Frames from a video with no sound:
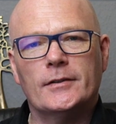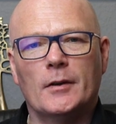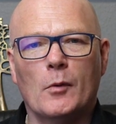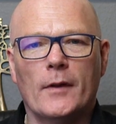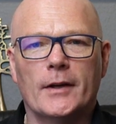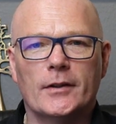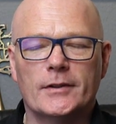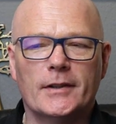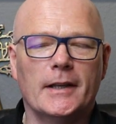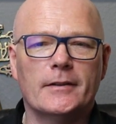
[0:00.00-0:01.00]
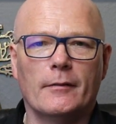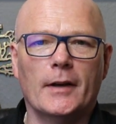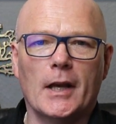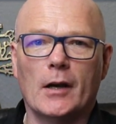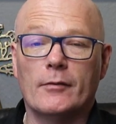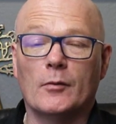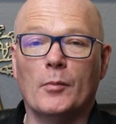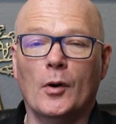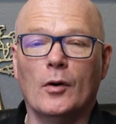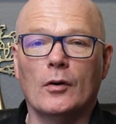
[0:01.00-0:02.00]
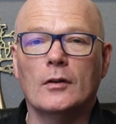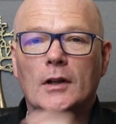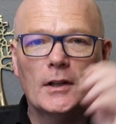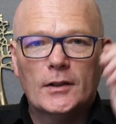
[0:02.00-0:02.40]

So what they're going to see is a video from Paul